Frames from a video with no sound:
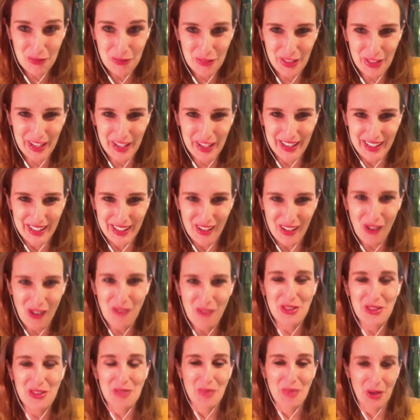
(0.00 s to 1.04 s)
the of
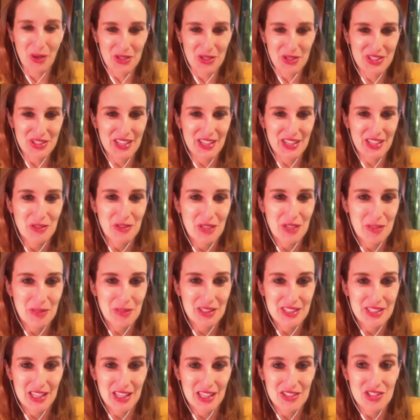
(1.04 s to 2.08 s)
the postnatal
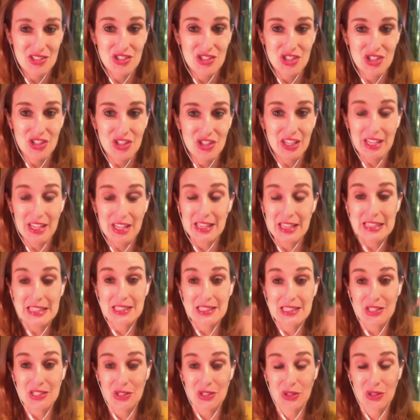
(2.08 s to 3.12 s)
rehabilitation journey
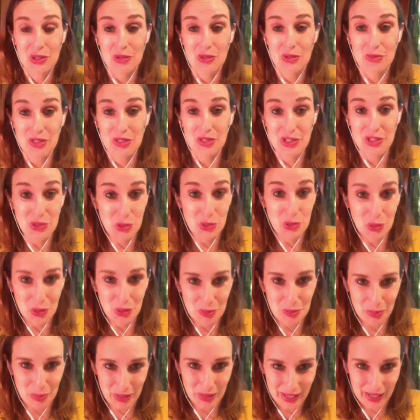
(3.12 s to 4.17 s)
is to restore the
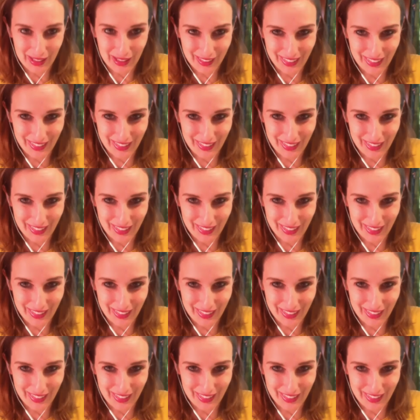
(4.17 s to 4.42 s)
breath